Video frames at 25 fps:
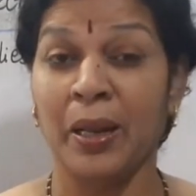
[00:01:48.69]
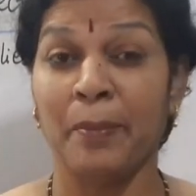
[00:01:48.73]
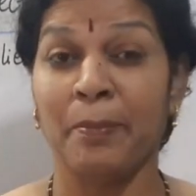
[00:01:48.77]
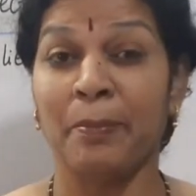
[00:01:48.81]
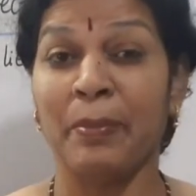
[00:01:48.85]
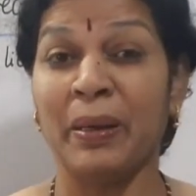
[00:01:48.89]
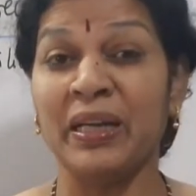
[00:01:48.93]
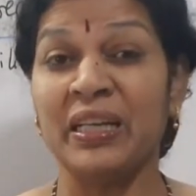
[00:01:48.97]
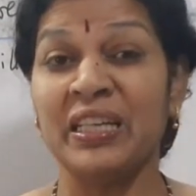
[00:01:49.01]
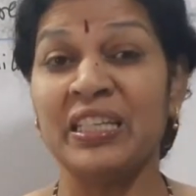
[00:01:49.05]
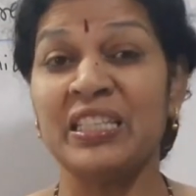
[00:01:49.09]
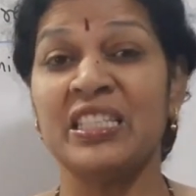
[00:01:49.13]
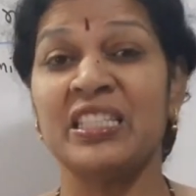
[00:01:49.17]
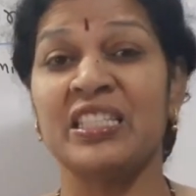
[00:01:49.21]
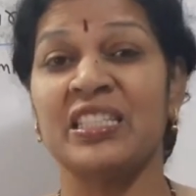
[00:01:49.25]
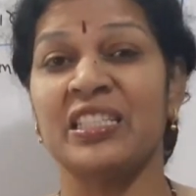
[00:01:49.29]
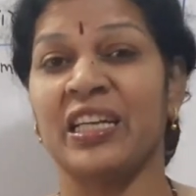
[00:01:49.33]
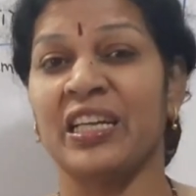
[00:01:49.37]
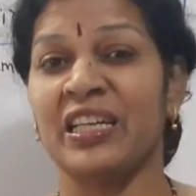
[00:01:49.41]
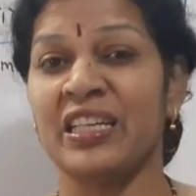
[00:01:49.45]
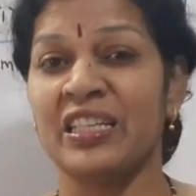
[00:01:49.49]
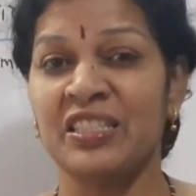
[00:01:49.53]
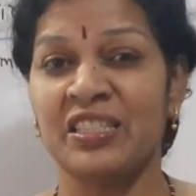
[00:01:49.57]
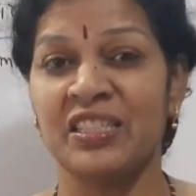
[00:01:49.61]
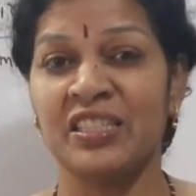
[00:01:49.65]
But in
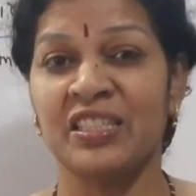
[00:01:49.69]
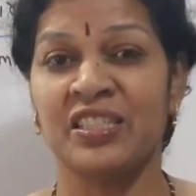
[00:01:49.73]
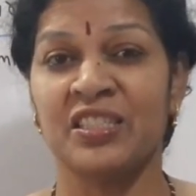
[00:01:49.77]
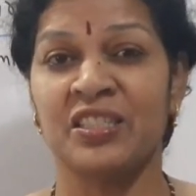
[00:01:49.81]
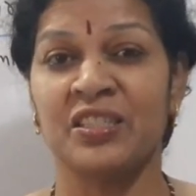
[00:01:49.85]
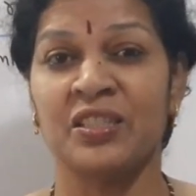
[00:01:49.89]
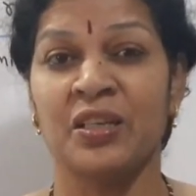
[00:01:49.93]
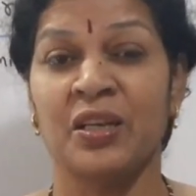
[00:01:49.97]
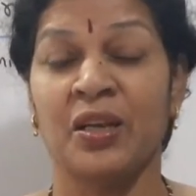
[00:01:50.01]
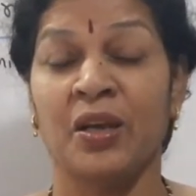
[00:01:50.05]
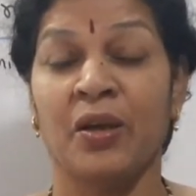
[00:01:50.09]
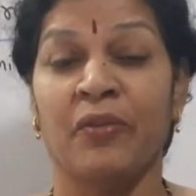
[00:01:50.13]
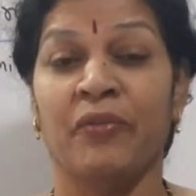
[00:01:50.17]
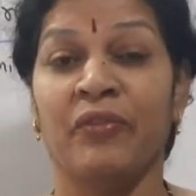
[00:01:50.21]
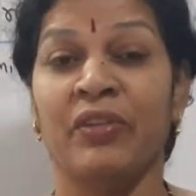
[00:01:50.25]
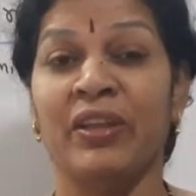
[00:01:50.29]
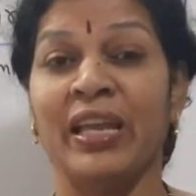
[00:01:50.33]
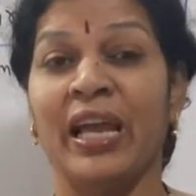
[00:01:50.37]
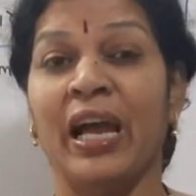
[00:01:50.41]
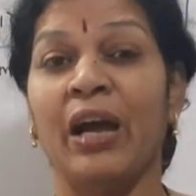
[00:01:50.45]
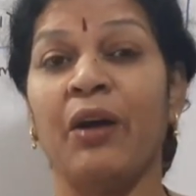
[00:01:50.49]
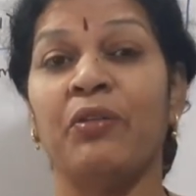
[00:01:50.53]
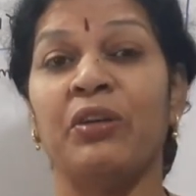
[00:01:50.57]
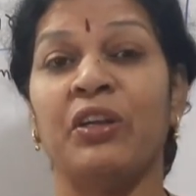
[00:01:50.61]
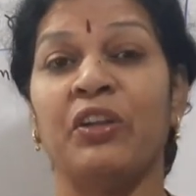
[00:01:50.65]
statistics, we
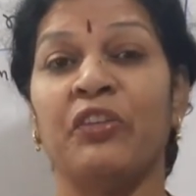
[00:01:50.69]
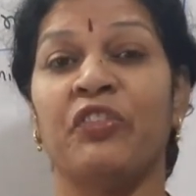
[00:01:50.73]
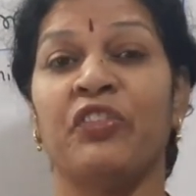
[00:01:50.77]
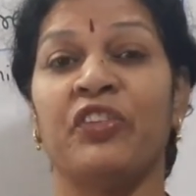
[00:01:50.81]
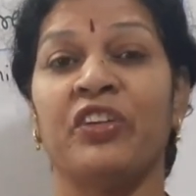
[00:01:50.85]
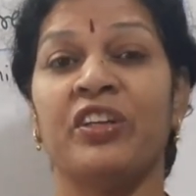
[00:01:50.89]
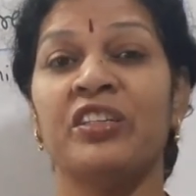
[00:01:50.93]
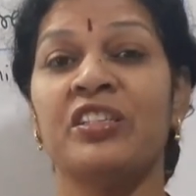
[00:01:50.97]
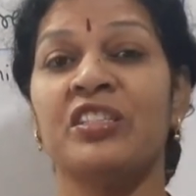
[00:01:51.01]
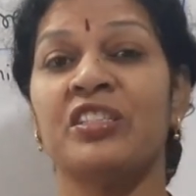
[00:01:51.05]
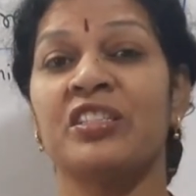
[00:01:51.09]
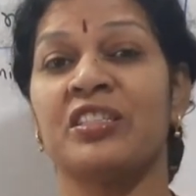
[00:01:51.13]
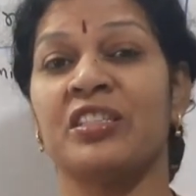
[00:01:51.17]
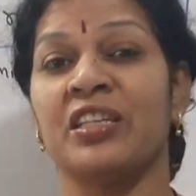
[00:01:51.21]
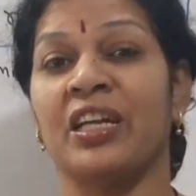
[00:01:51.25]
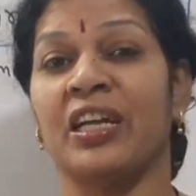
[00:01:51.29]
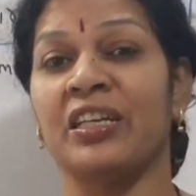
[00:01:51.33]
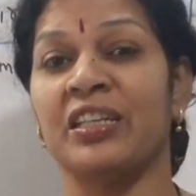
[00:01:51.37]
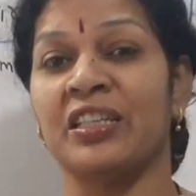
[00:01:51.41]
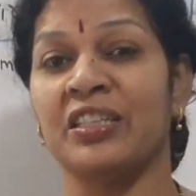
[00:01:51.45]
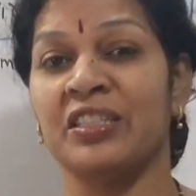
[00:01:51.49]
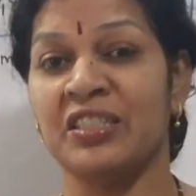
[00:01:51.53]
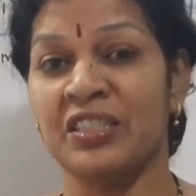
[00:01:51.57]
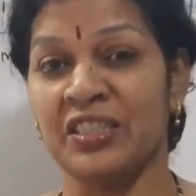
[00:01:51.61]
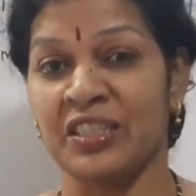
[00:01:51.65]
have different
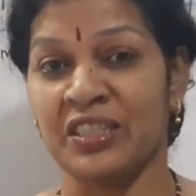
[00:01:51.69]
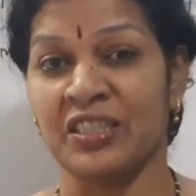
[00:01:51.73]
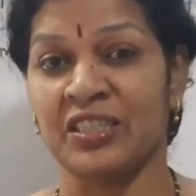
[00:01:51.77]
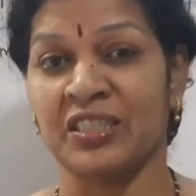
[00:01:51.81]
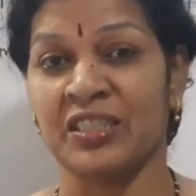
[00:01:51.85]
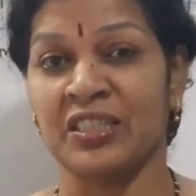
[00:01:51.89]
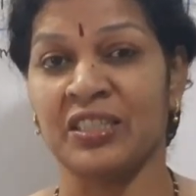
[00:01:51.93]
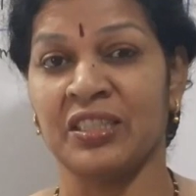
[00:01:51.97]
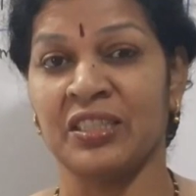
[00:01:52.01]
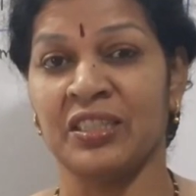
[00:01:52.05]
strategies,